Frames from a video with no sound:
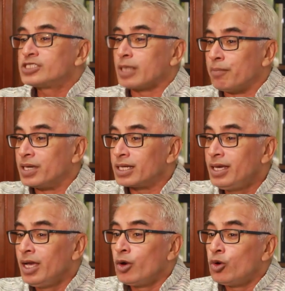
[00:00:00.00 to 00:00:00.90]
with
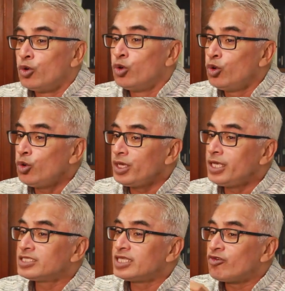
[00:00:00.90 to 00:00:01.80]
somebody who
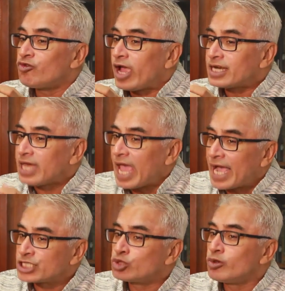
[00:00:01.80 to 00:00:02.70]
is in fact
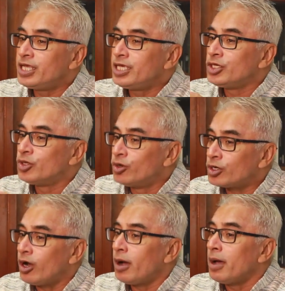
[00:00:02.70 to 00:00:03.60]
actually
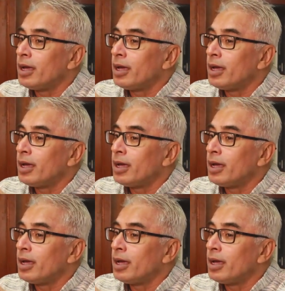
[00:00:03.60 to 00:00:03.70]
your